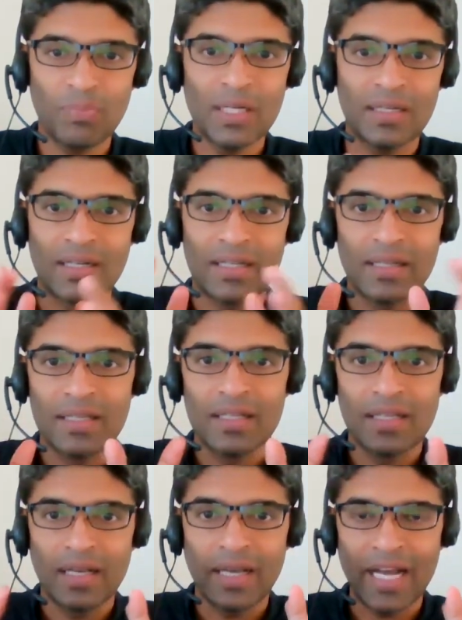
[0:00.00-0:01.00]
But
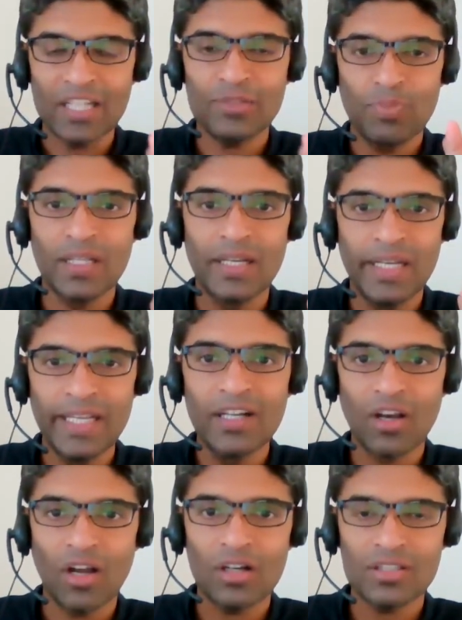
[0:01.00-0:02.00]
as per the
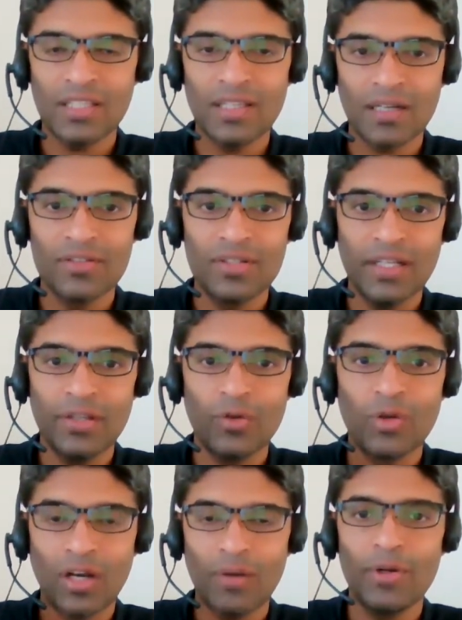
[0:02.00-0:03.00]
legal laws in the country,
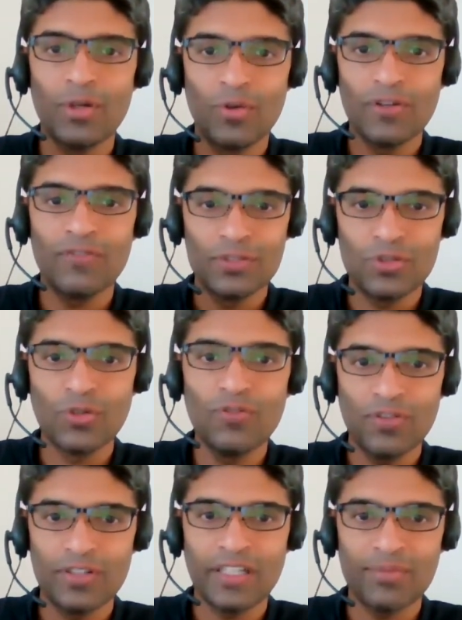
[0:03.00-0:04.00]
you cannot be doing two
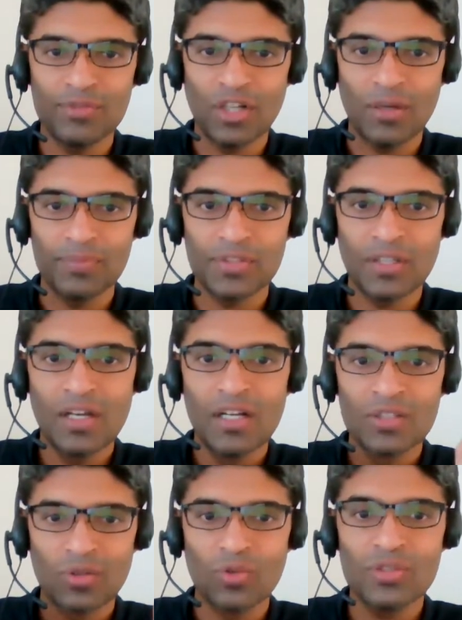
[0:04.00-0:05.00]
full-time jobs.
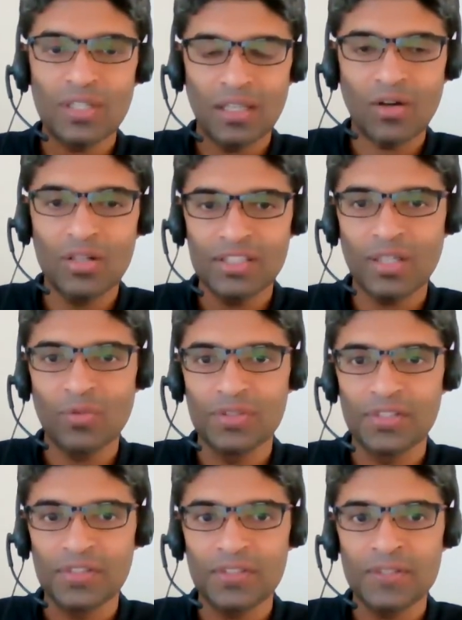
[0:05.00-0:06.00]
So those are the
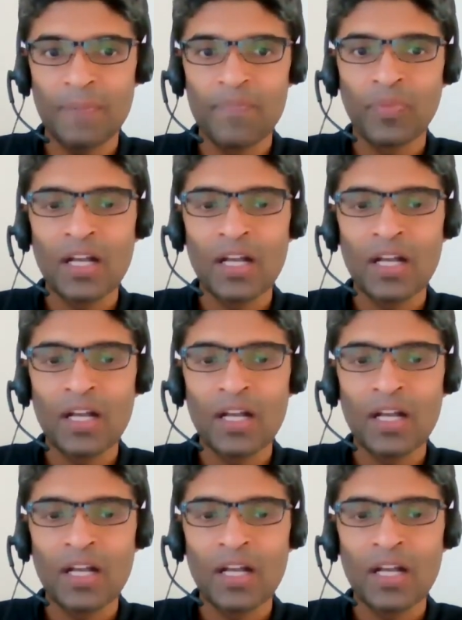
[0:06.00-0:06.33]
consequences.